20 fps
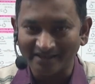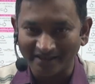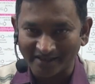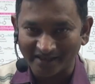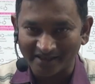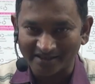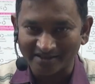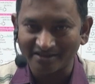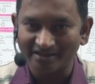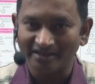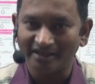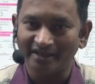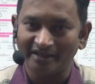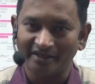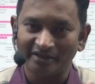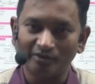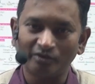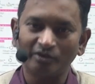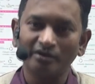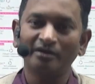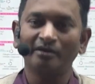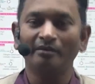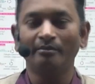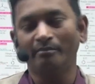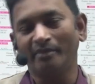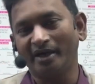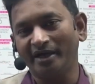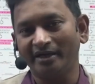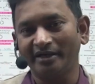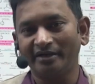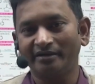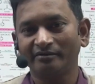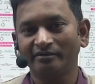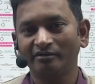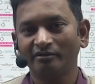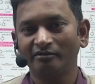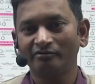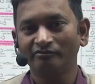reaction in your mind.